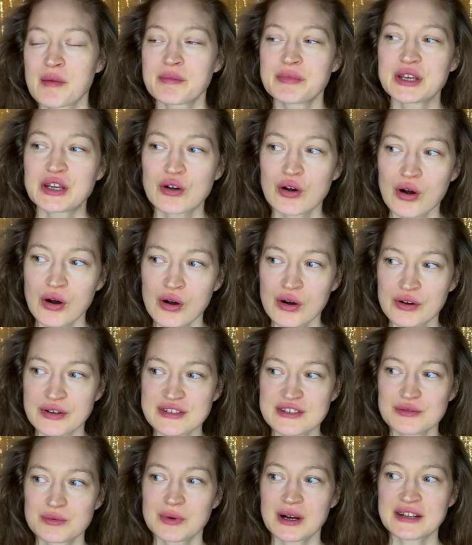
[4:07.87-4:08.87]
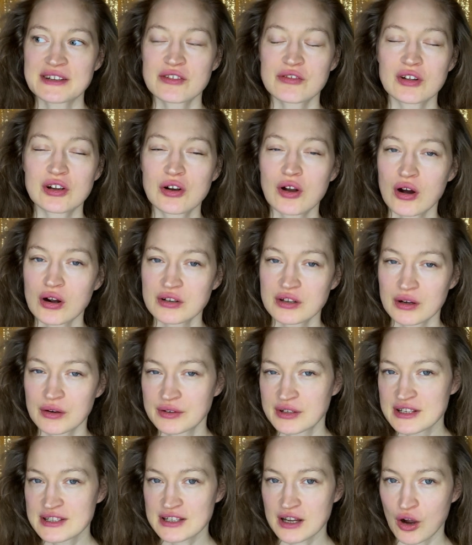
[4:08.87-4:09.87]
Because once the
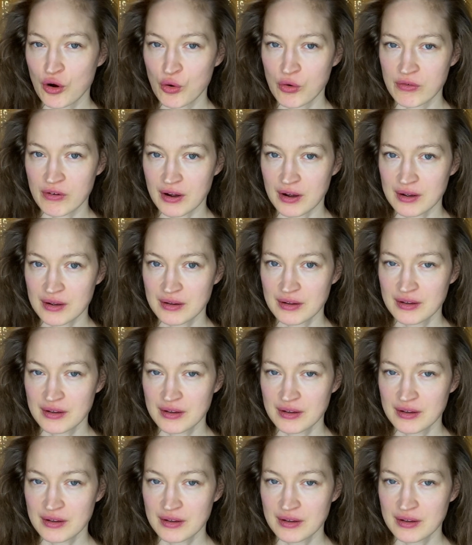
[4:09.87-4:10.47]
lockdown is over,